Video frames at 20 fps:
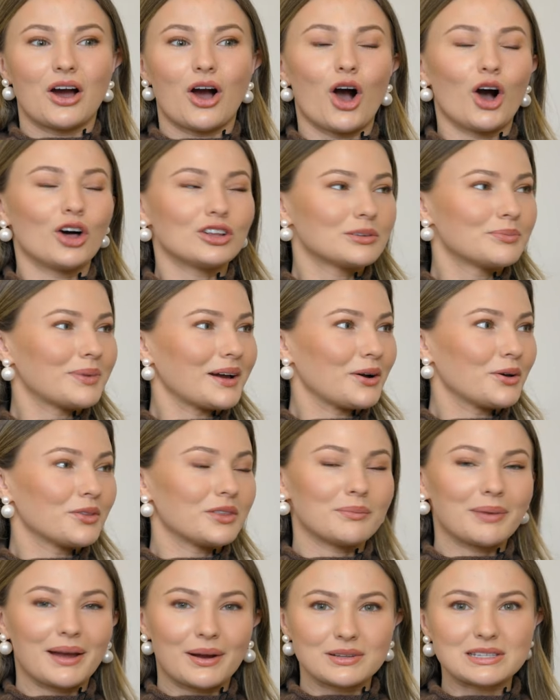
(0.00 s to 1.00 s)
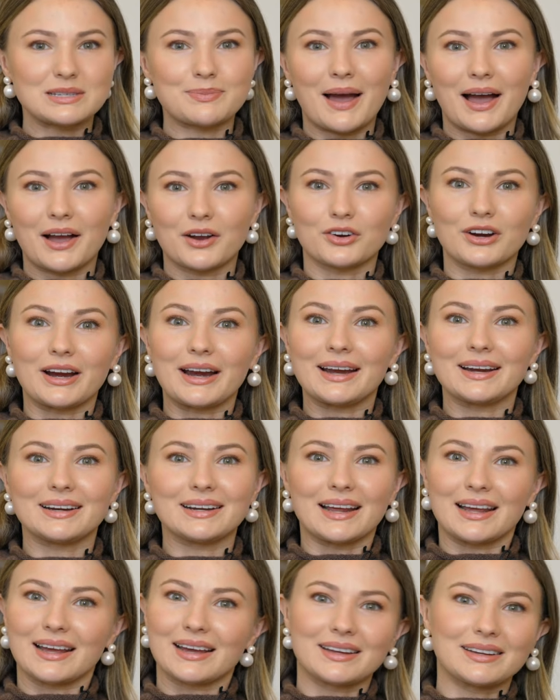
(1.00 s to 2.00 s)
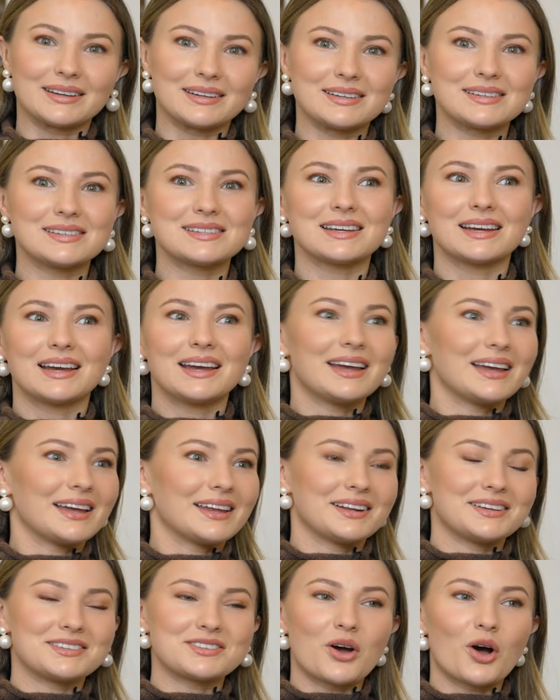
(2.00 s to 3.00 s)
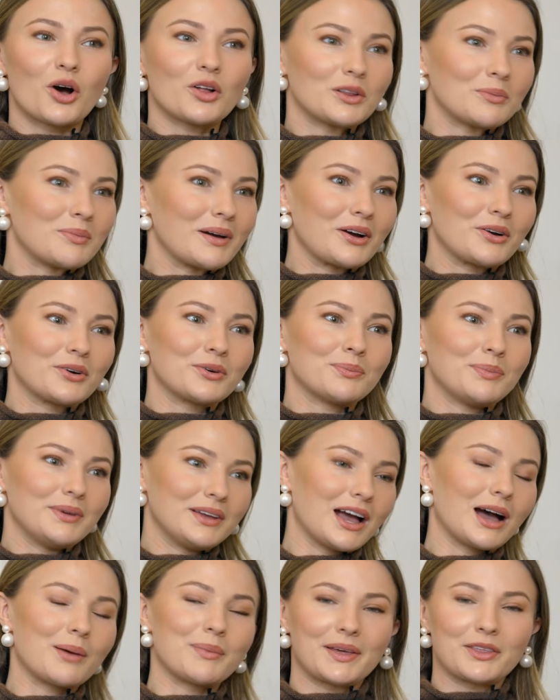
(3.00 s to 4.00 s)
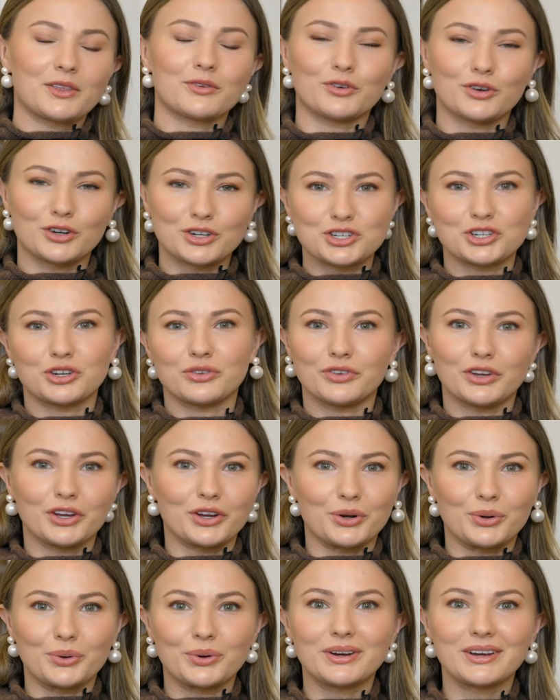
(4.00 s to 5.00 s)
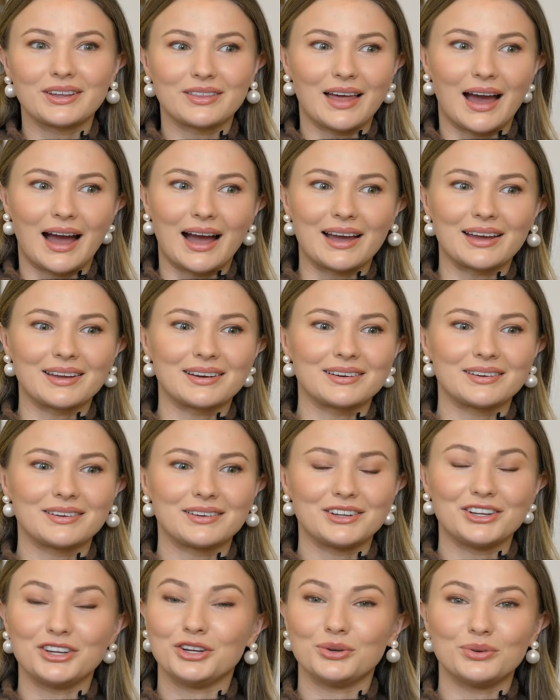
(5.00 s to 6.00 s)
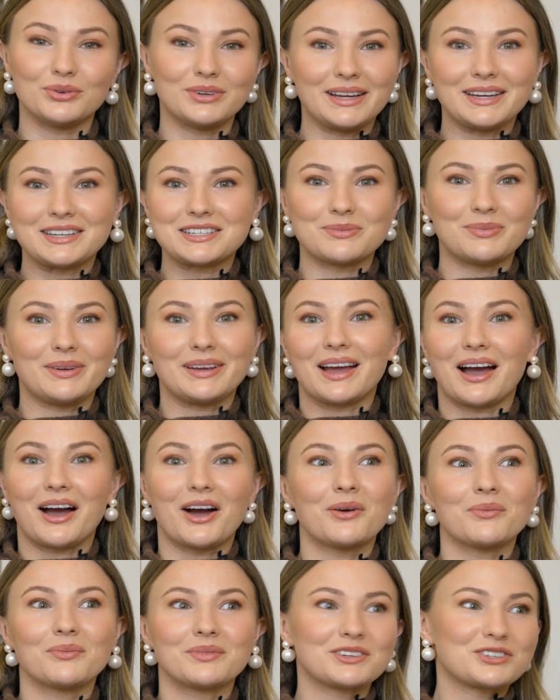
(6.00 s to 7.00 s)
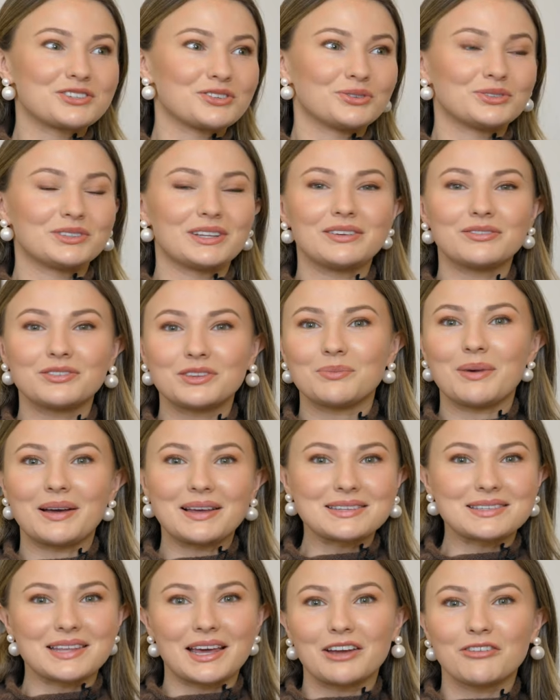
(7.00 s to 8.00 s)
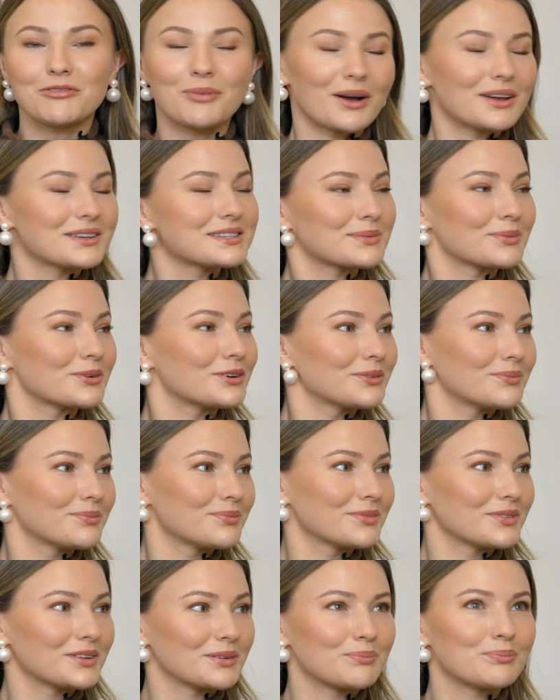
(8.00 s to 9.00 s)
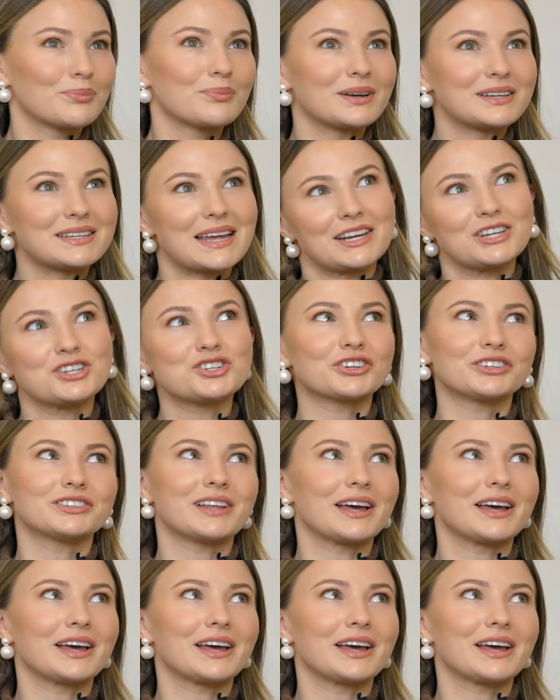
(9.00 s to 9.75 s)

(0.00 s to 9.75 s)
all about the bounce back rate, and it is all about becoming the version of you that you need to become to live the best life possible, the potential